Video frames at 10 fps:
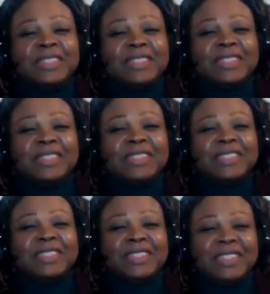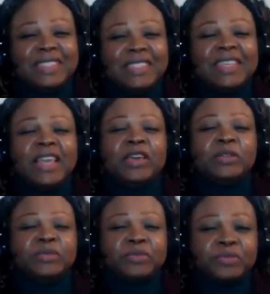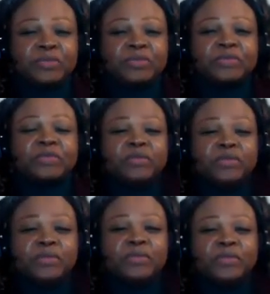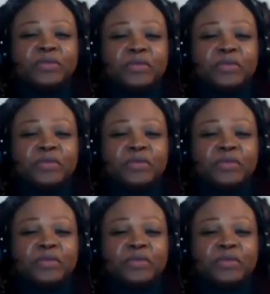No words are spoken by the person on screen.